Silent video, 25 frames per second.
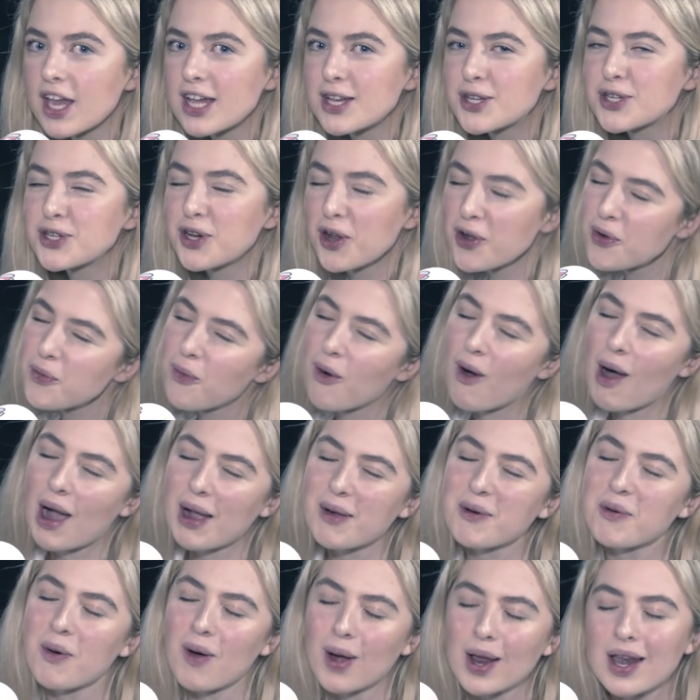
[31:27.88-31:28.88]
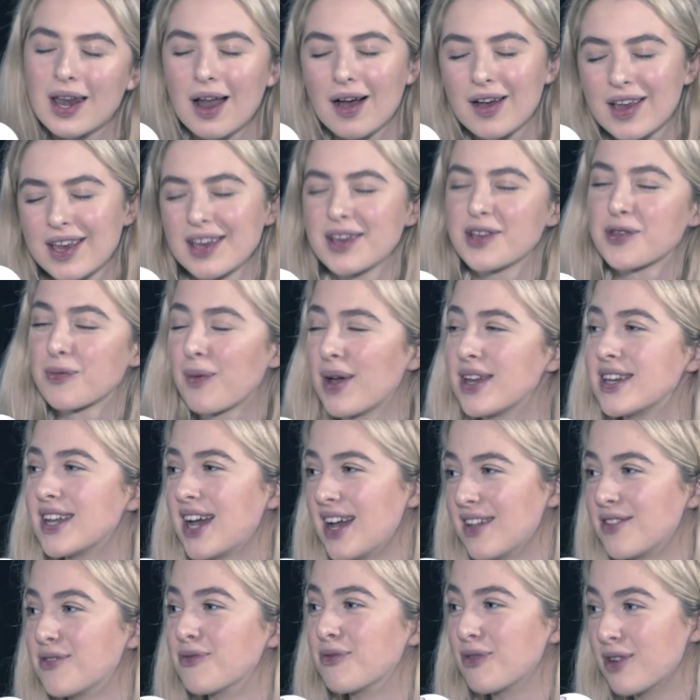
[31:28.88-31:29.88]
Do you know what? I'm quite lucky because my
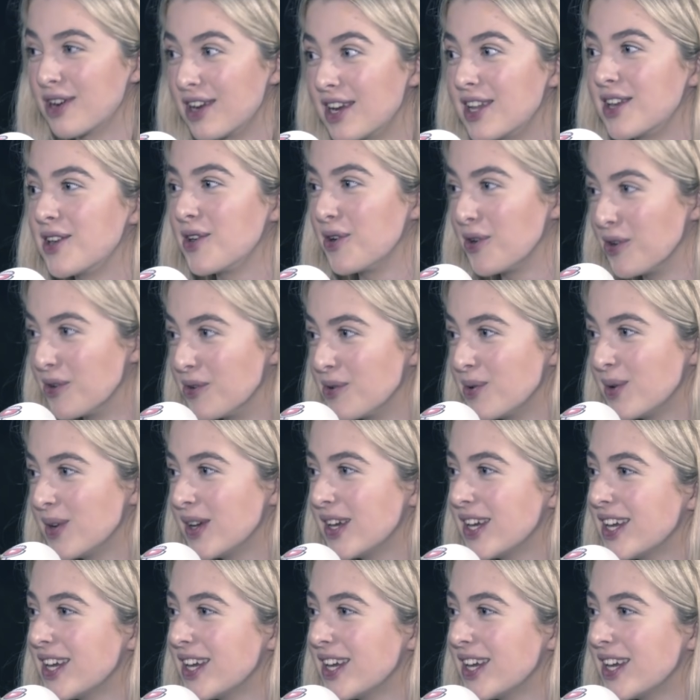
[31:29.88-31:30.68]
dad's really cool.